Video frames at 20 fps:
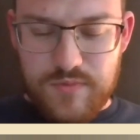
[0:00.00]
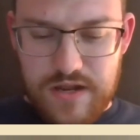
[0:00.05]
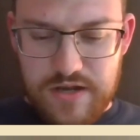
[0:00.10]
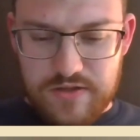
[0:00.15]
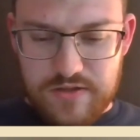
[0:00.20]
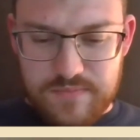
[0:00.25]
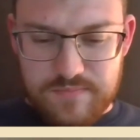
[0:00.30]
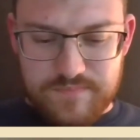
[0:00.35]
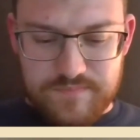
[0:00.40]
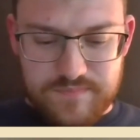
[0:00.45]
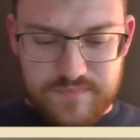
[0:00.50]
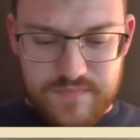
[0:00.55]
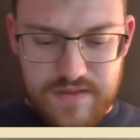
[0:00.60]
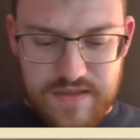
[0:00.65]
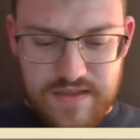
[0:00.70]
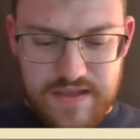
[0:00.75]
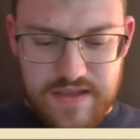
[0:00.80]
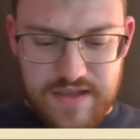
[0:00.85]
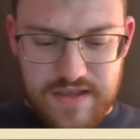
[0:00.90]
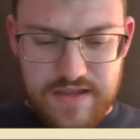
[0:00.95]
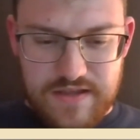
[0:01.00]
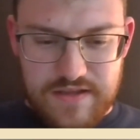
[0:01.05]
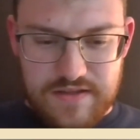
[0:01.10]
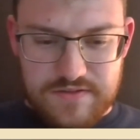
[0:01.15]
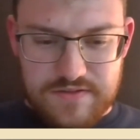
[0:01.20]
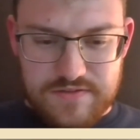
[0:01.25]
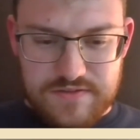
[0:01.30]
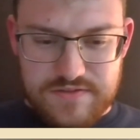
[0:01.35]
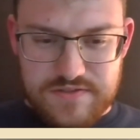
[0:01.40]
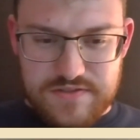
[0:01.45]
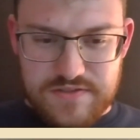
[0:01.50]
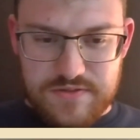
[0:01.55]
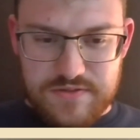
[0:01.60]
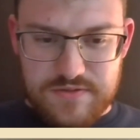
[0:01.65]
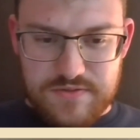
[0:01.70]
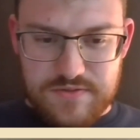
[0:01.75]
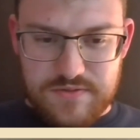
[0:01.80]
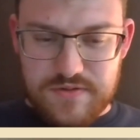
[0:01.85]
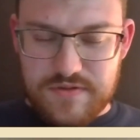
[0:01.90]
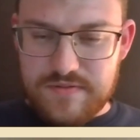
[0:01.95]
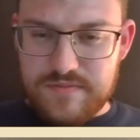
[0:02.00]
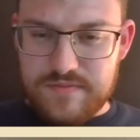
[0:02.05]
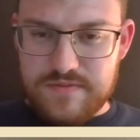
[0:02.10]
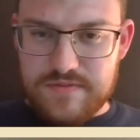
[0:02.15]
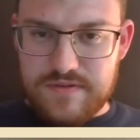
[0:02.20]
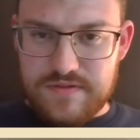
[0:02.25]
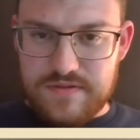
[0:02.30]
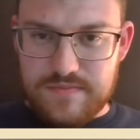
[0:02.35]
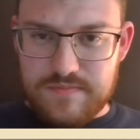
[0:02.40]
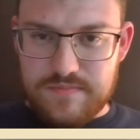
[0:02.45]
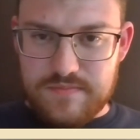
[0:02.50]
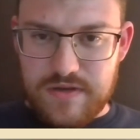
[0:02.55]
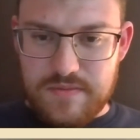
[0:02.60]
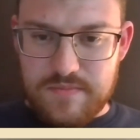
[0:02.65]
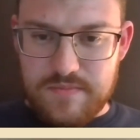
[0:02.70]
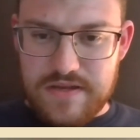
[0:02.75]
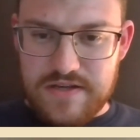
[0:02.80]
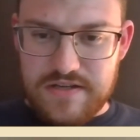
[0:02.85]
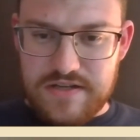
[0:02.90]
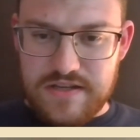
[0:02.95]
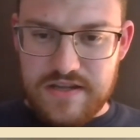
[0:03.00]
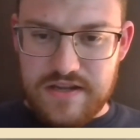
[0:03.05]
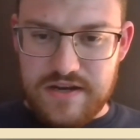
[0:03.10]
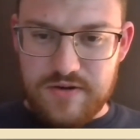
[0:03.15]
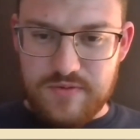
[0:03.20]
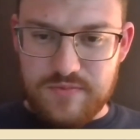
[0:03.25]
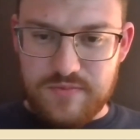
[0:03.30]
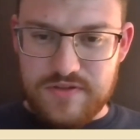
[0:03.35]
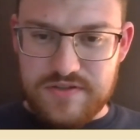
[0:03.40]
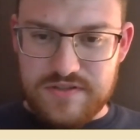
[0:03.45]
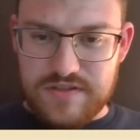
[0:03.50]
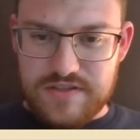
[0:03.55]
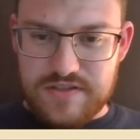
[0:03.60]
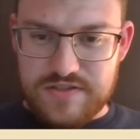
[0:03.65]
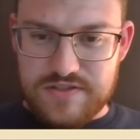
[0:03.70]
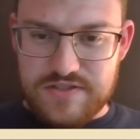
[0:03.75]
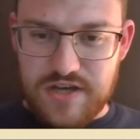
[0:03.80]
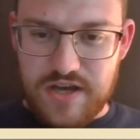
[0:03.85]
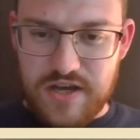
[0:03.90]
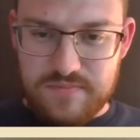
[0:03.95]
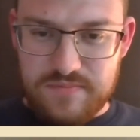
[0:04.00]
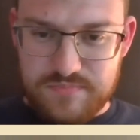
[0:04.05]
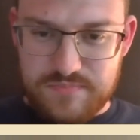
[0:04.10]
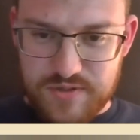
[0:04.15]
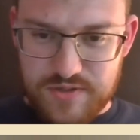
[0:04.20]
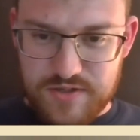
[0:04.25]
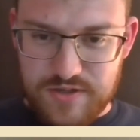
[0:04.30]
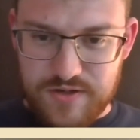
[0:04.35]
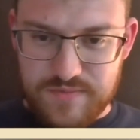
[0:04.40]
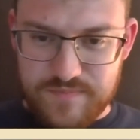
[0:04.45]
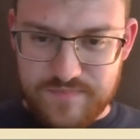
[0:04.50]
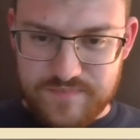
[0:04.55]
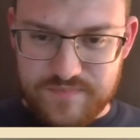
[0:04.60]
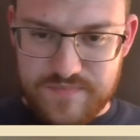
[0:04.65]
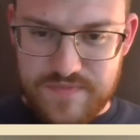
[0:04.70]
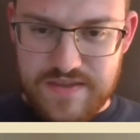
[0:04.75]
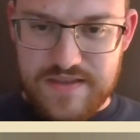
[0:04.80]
and welcome to my meeting here with John Butler.